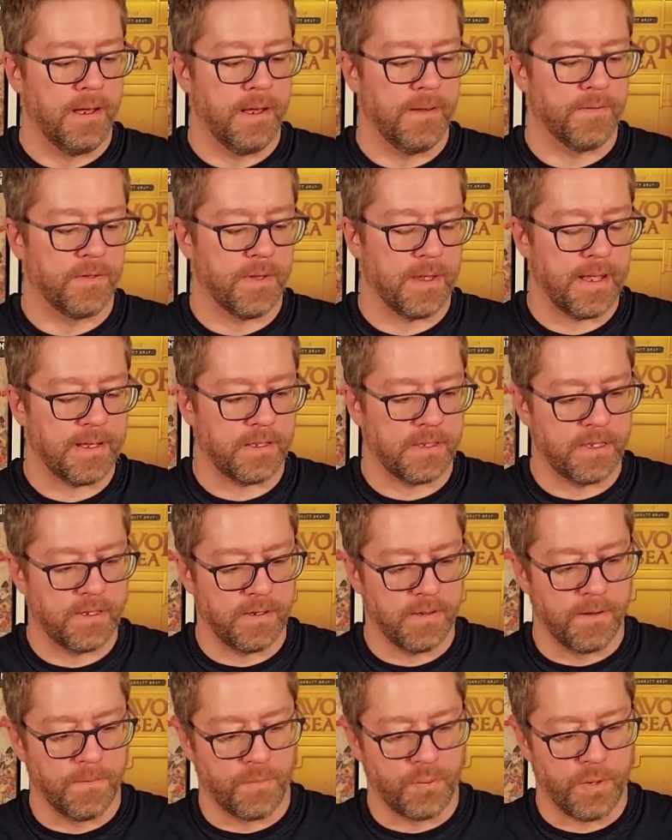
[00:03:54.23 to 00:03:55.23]
So that's
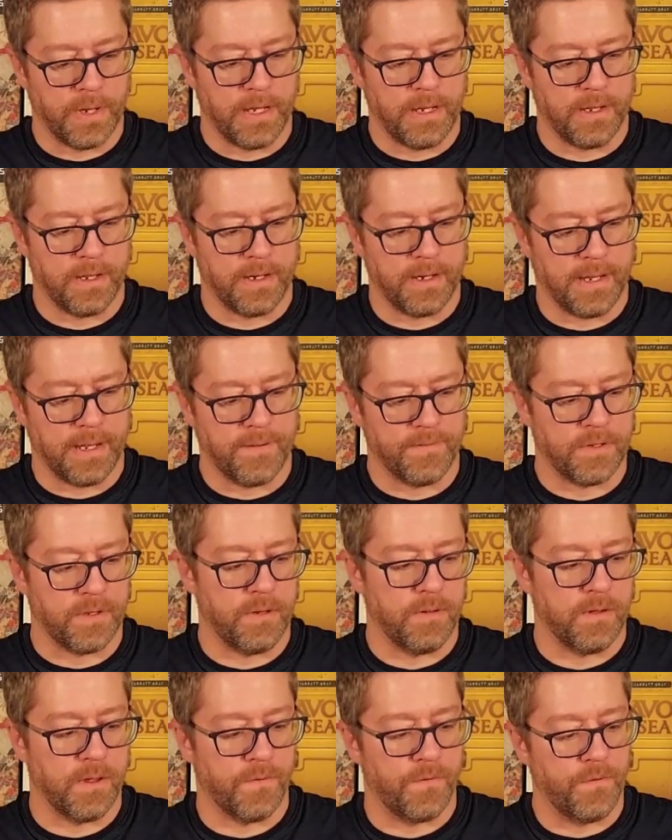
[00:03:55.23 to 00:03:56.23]
pretty good. It gives
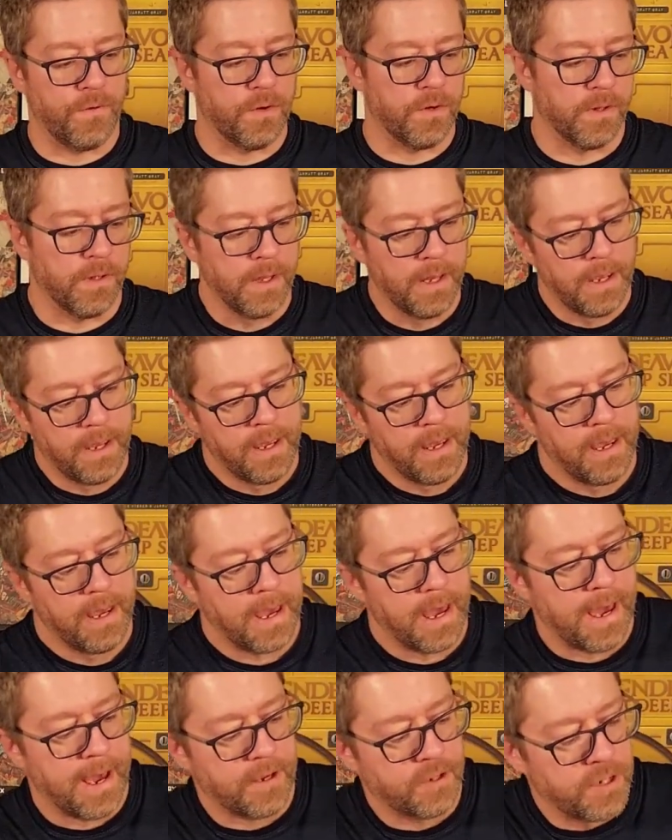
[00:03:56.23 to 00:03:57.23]
you the full
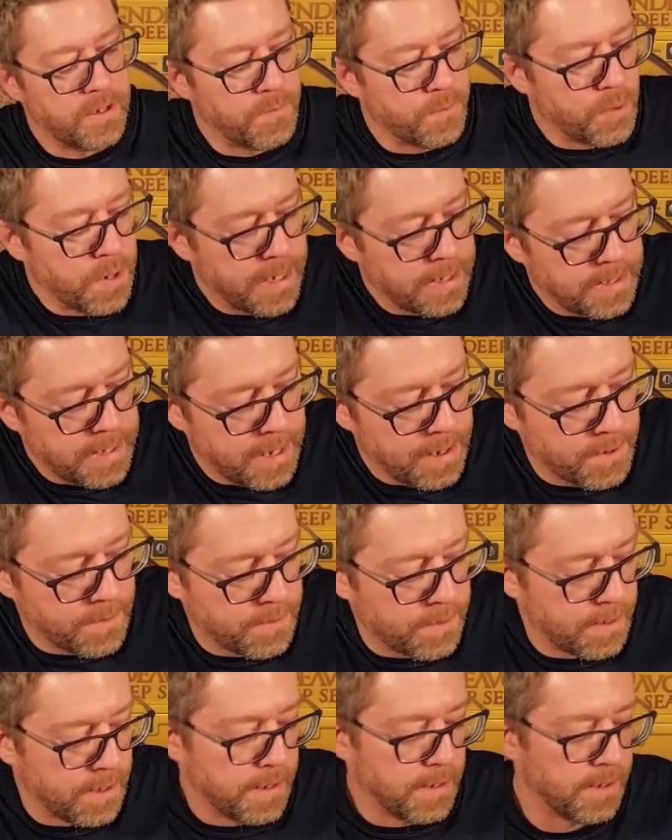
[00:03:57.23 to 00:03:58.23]
action
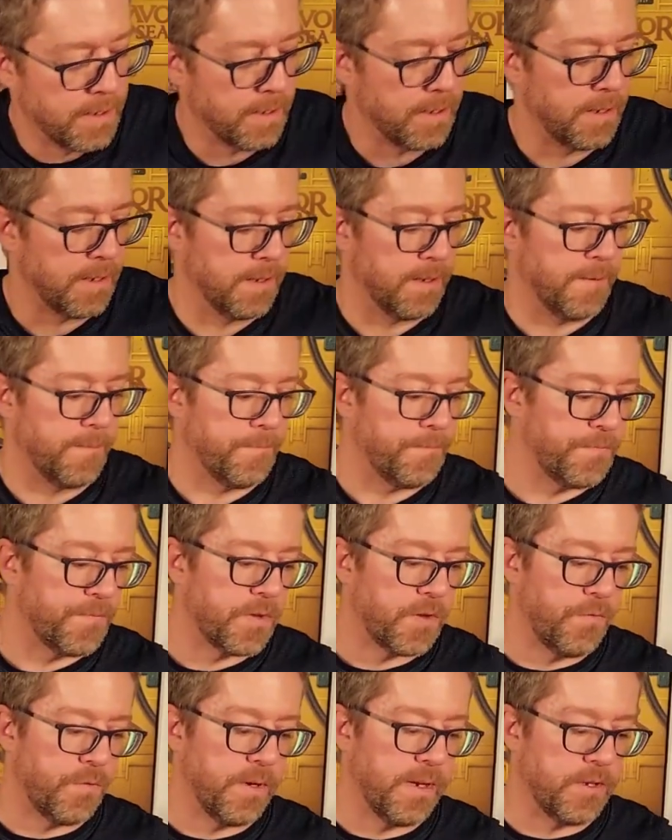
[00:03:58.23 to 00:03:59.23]
breakdown and
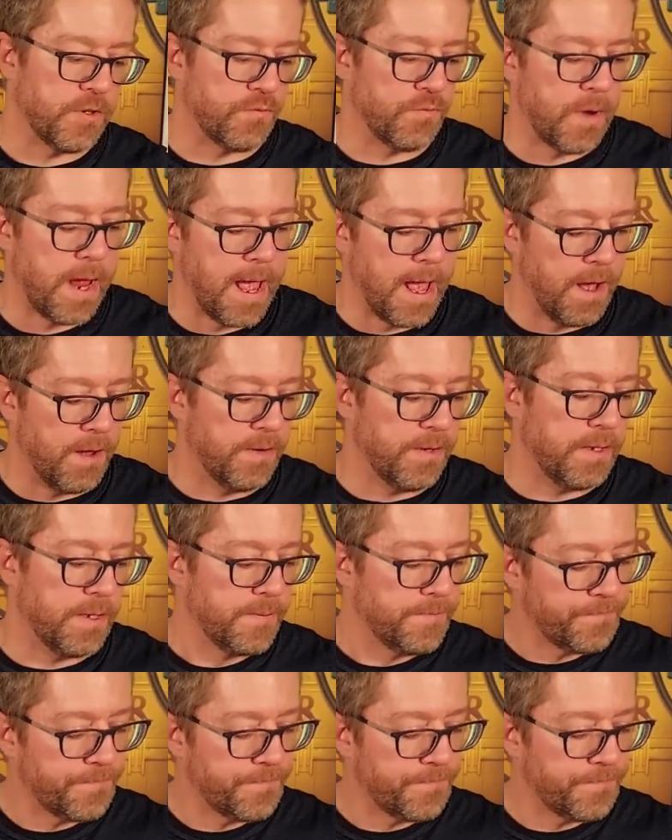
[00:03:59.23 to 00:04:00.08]
for each round.